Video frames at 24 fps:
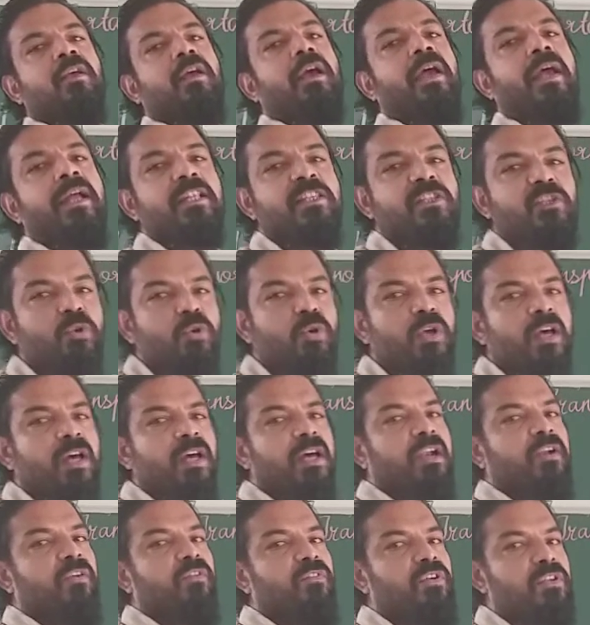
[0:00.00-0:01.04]
and
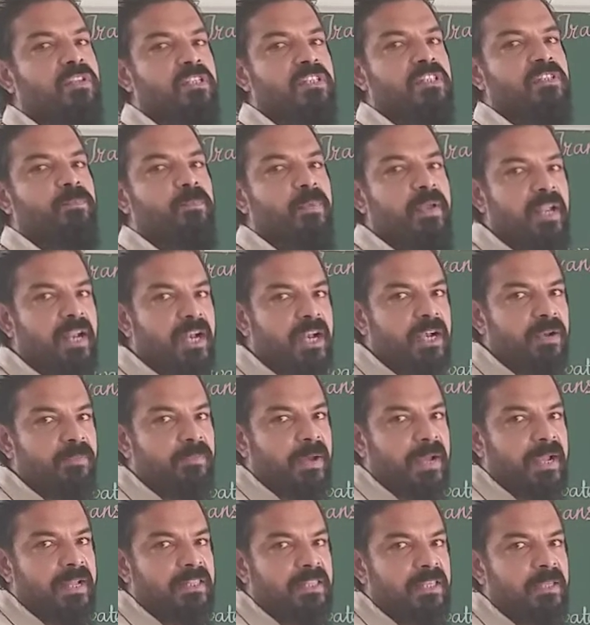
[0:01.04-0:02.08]
sugar which is made
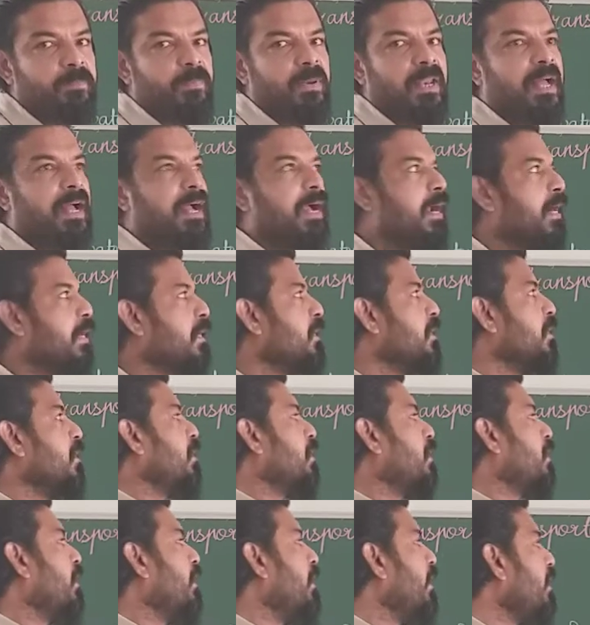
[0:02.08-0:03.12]
by the plant,
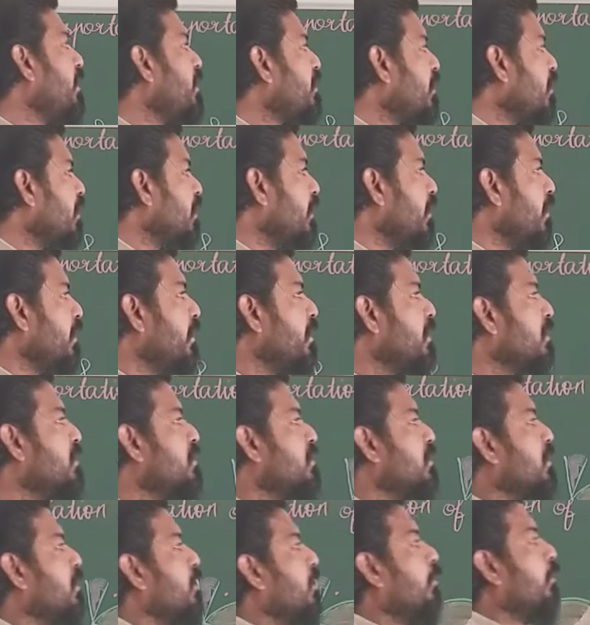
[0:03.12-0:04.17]
it
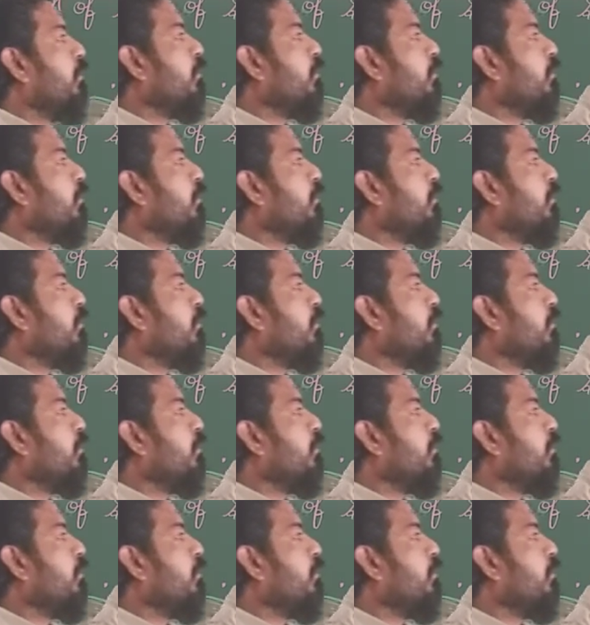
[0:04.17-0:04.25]
is